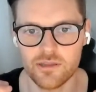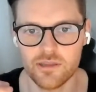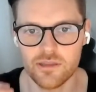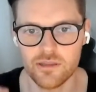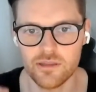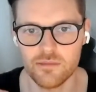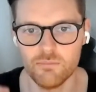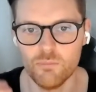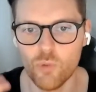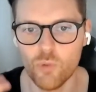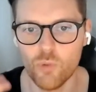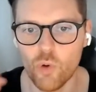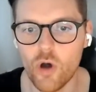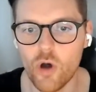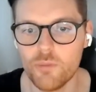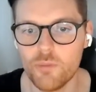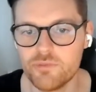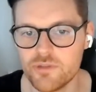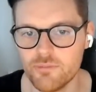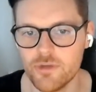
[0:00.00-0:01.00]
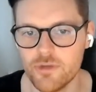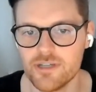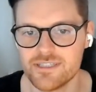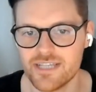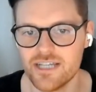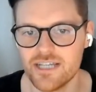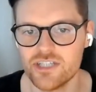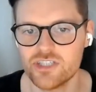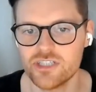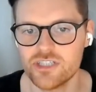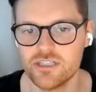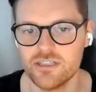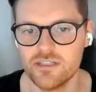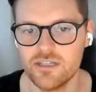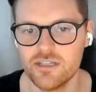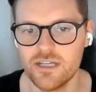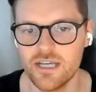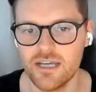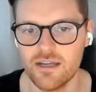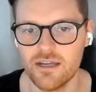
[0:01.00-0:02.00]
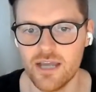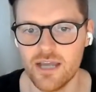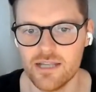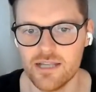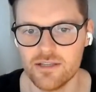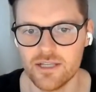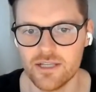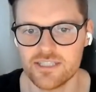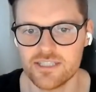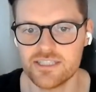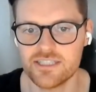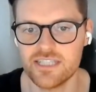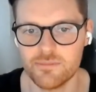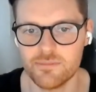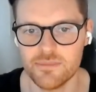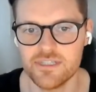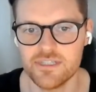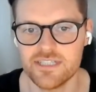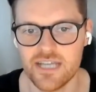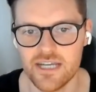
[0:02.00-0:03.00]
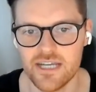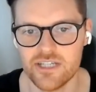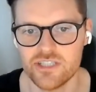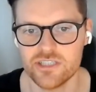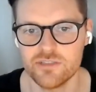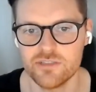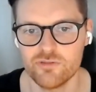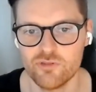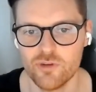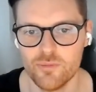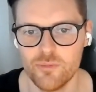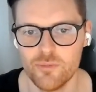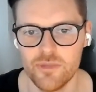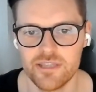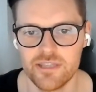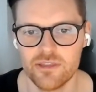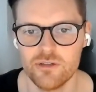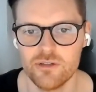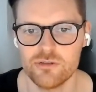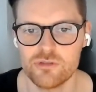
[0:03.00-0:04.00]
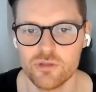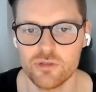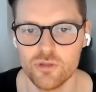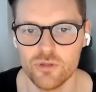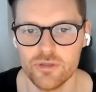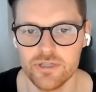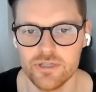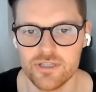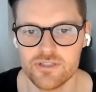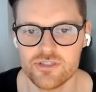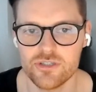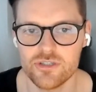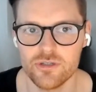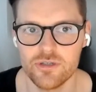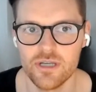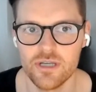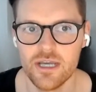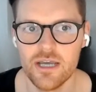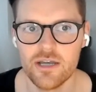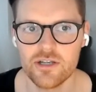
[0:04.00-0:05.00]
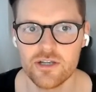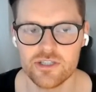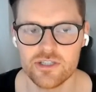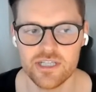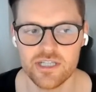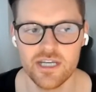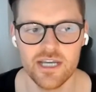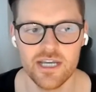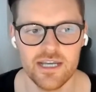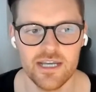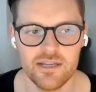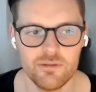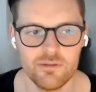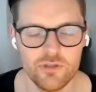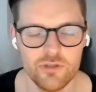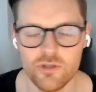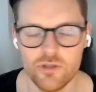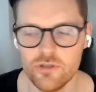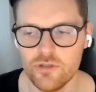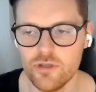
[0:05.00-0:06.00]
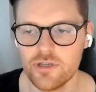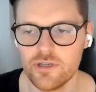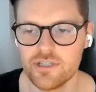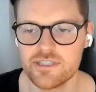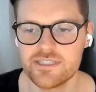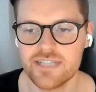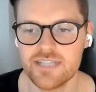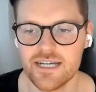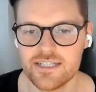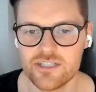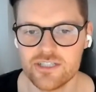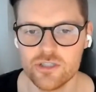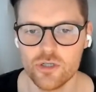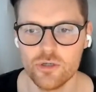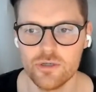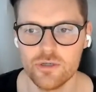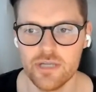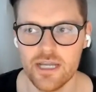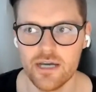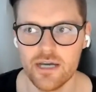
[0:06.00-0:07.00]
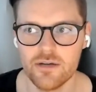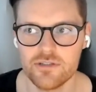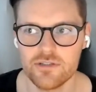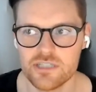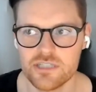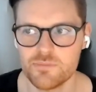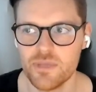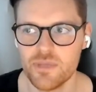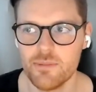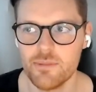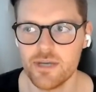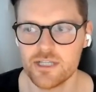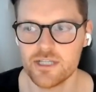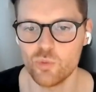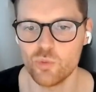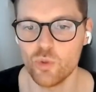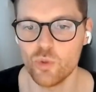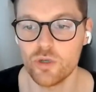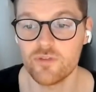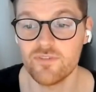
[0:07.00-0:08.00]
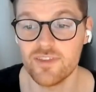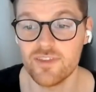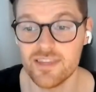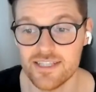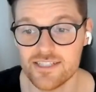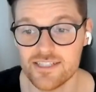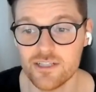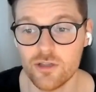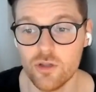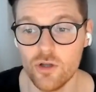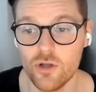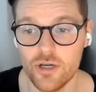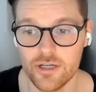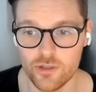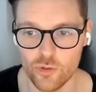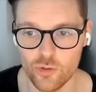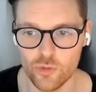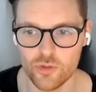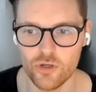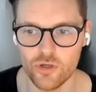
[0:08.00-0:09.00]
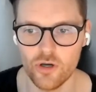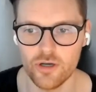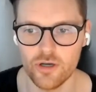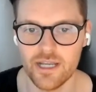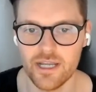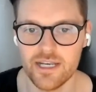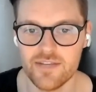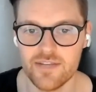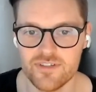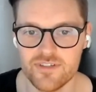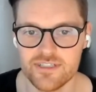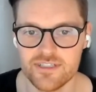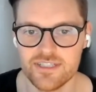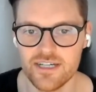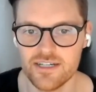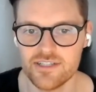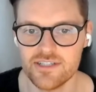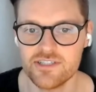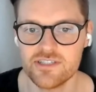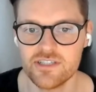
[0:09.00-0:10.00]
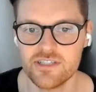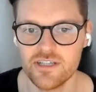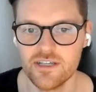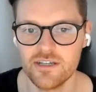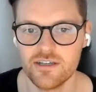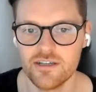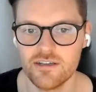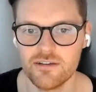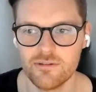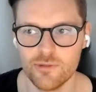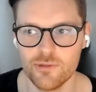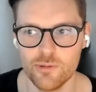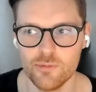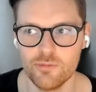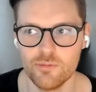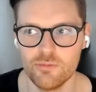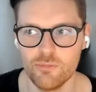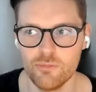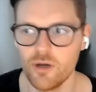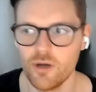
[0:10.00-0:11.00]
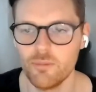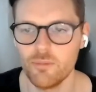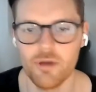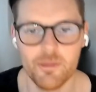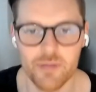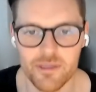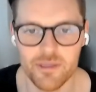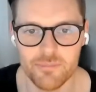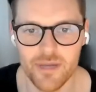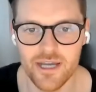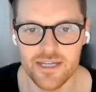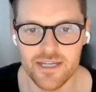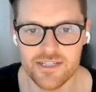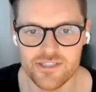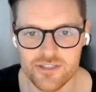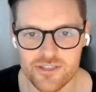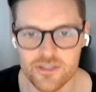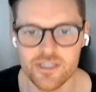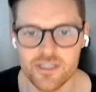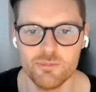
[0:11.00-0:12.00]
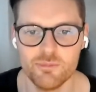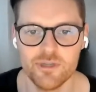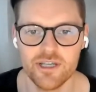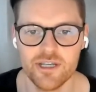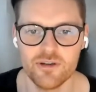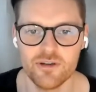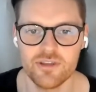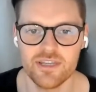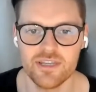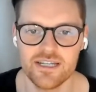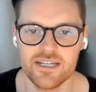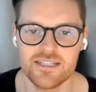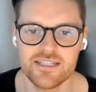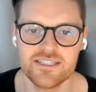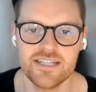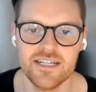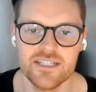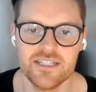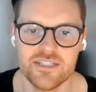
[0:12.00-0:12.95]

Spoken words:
more optimization and like segmentation from like those learnings. So because you can start to know now, does PMax work for this client or not? And if it does, well, why am I being paid? So then we go to the next stage of